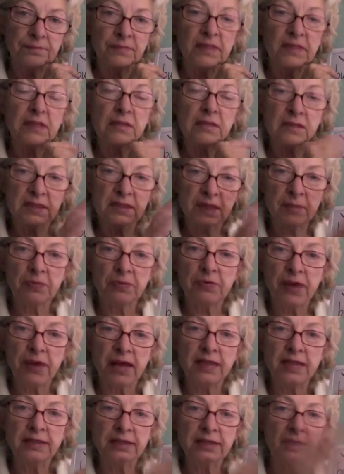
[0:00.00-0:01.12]

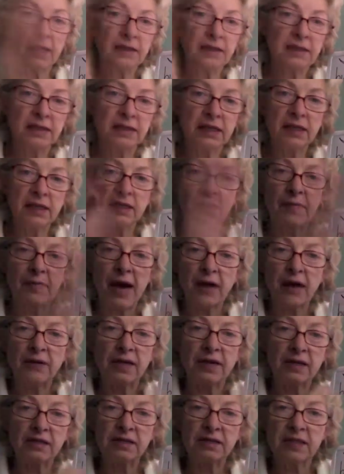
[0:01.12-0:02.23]
separate and think about
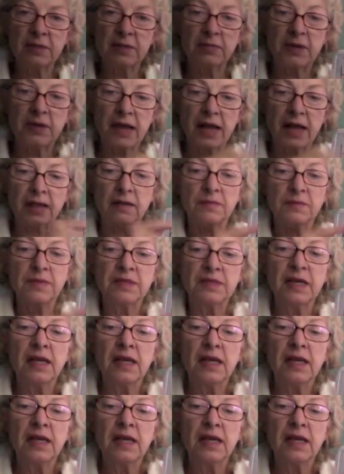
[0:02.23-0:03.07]
as separate items.